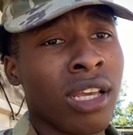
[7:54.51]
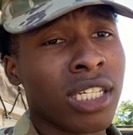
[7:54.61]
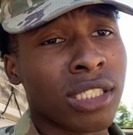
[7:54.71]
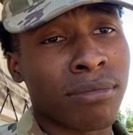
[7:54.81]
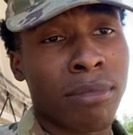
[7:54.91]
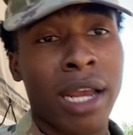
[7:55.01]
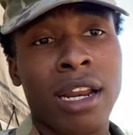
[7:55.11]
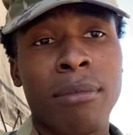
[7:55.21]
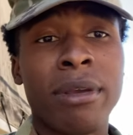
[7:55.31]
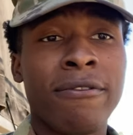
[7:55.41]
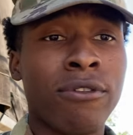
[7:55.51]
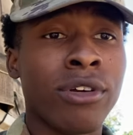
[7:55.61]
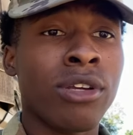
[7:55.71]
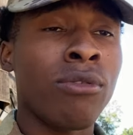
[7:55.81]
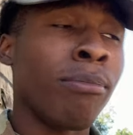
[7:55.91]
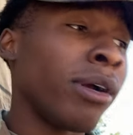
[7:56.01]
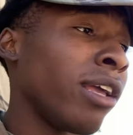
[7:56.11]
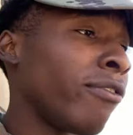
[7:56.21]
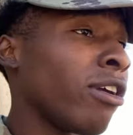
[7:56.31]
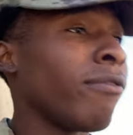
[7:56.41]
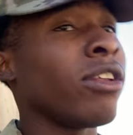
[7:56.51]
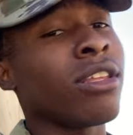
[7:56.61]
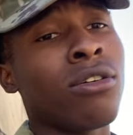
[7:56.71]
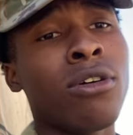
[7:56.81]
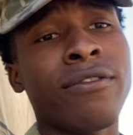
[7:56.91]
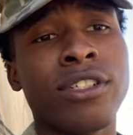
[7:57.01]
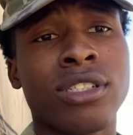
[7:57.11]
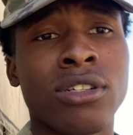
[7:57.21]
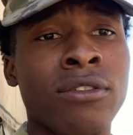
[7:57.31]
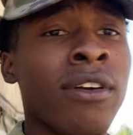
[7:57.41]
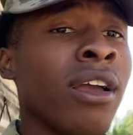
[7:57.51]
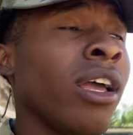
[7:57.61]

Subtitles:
is might not be for you, but if you have nothing going for yourself,